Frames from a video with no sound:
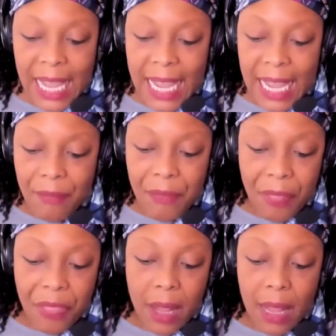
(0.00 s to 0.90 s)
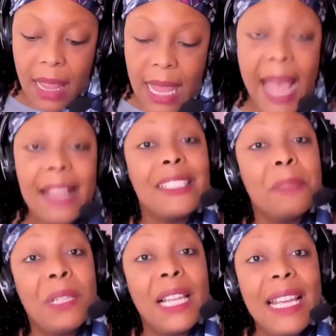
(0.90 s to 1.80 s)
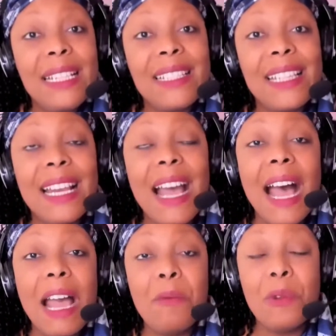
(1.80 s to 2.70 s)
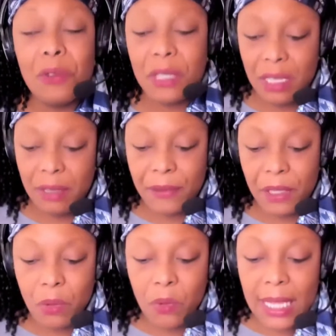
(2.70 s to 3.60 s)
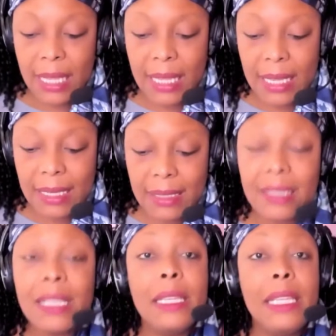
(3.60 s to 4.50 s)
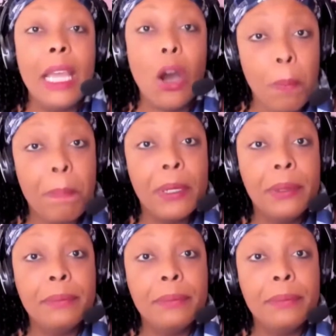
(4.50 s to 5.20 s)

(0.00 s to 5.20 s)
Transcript: And the last place that I will give you is Yelp.